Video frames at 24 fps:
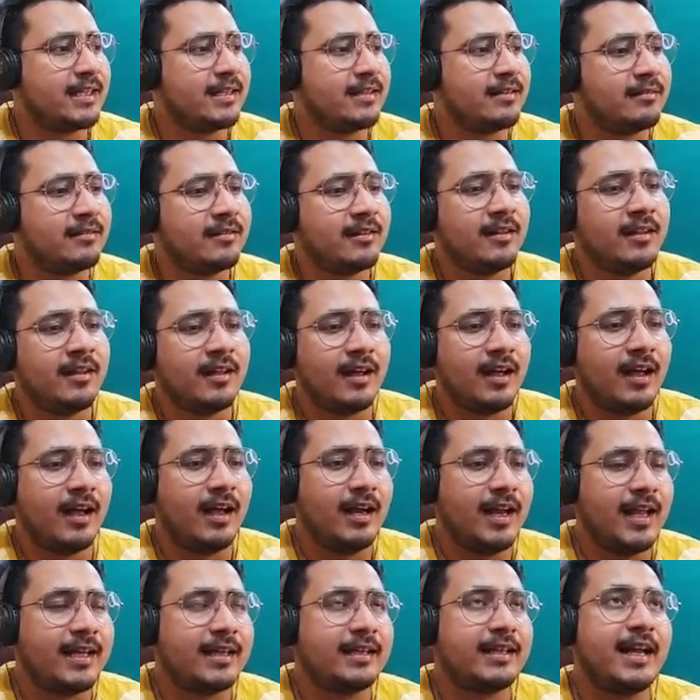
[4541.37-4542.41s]
in
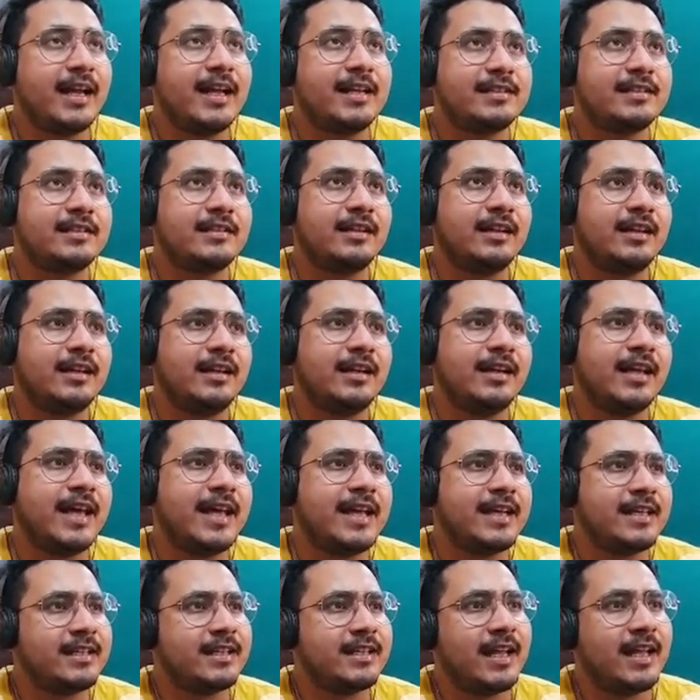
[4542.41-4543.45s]
like class
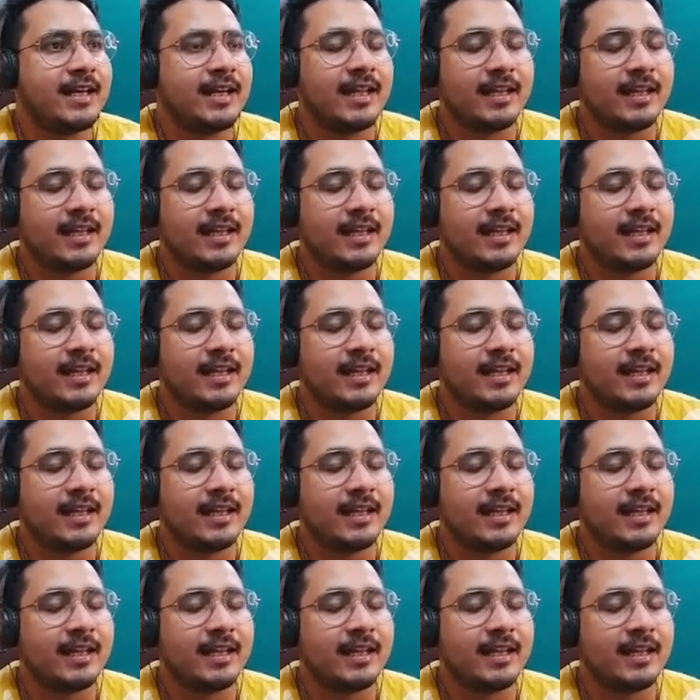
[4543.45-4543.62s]
8, 9.